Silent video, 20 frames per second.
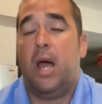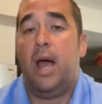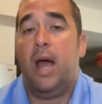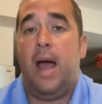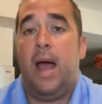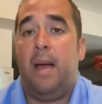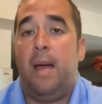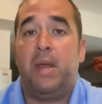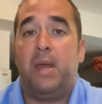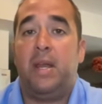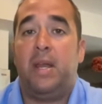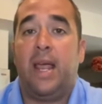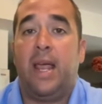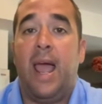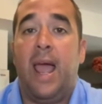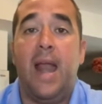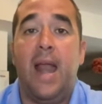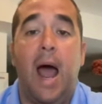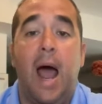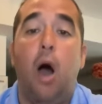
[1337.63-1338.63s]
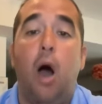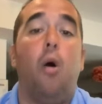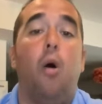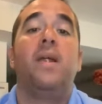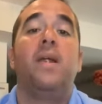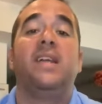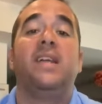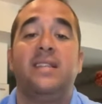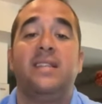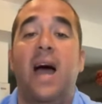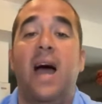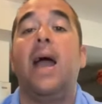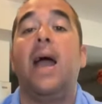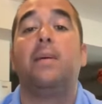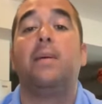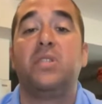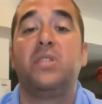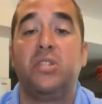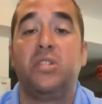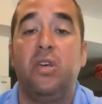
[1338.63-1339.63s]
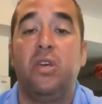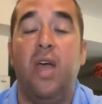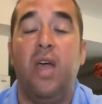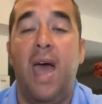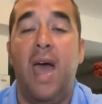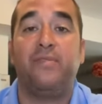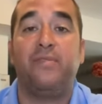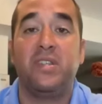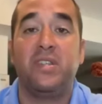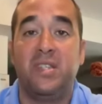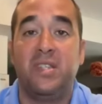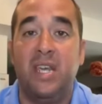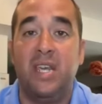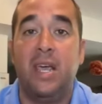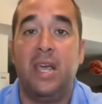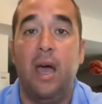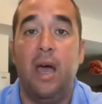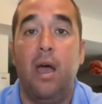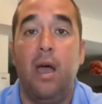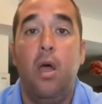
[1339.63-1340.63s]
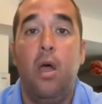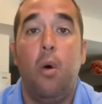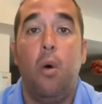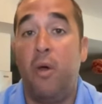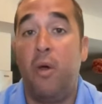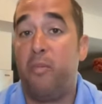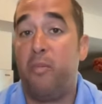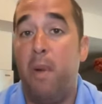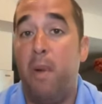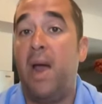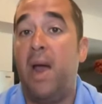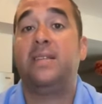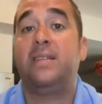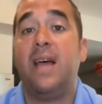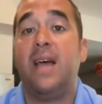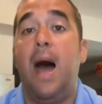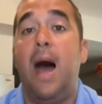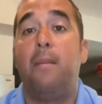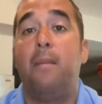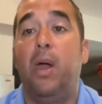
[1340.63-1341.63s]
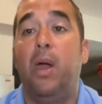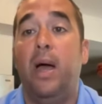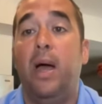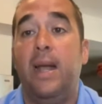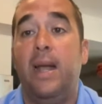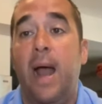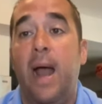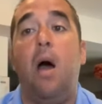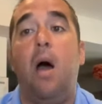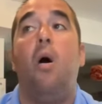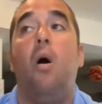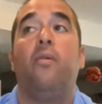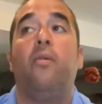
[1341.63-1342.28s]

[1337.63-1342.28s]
I mean, again, how many times do you have to see it with Mike Tomlin, and how,